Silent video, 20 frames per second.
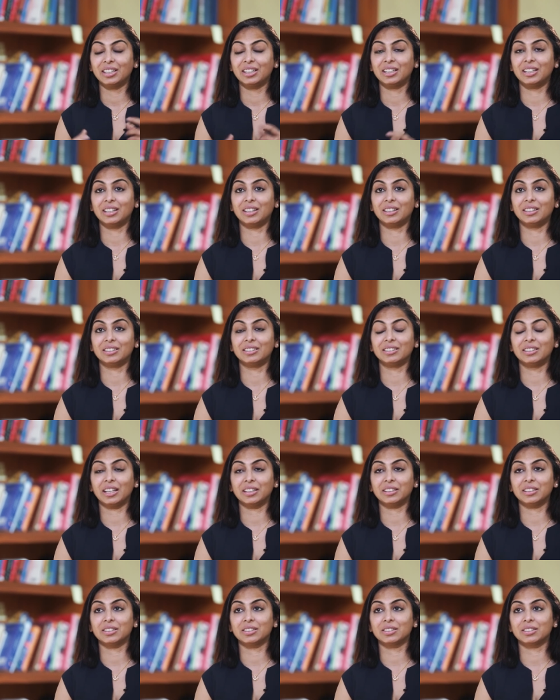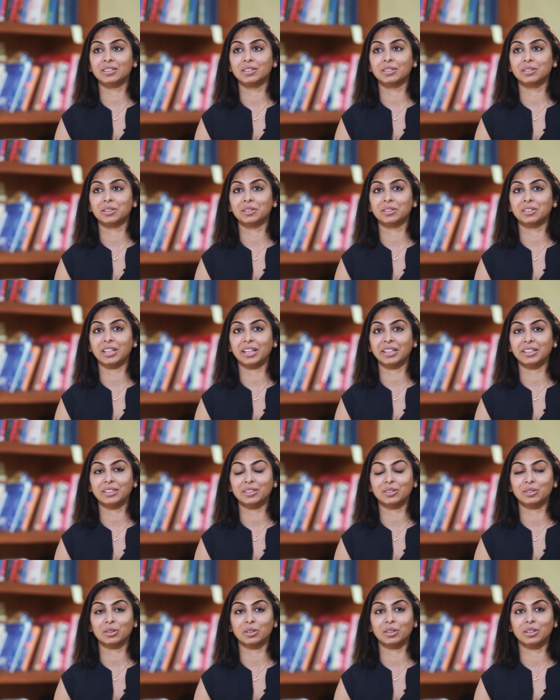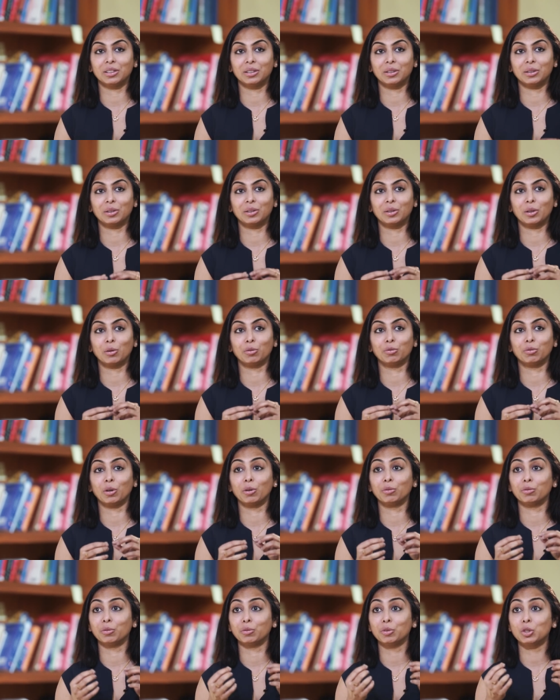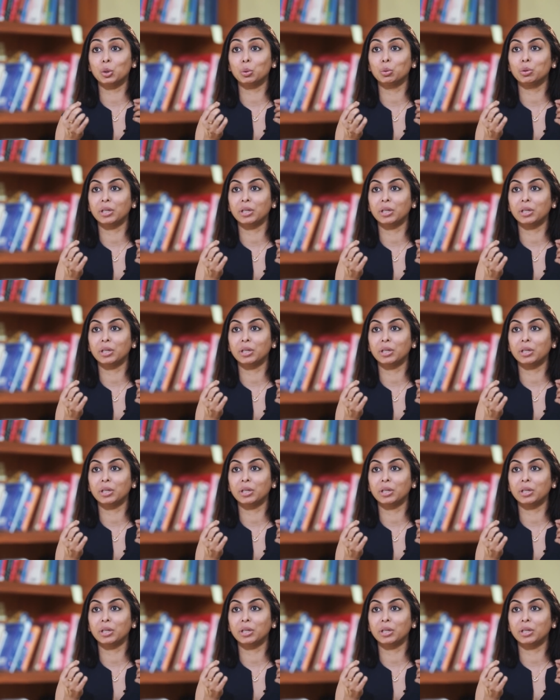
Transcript: uh, that is the size uh, of, of 2